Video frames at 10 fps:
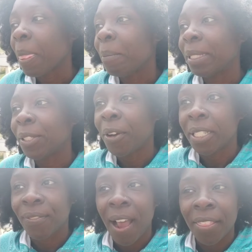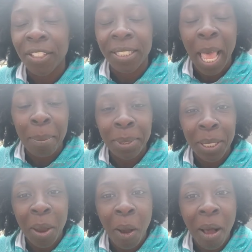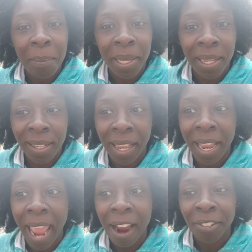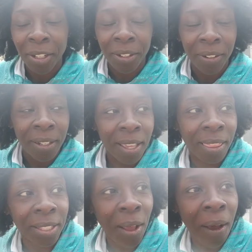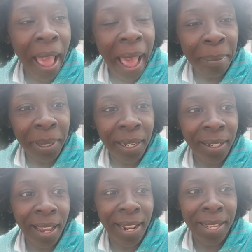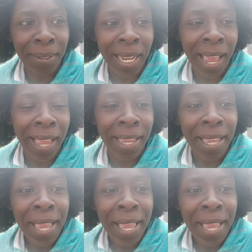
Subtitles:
my daughter's father just happened to call me after this all happened, and he's like,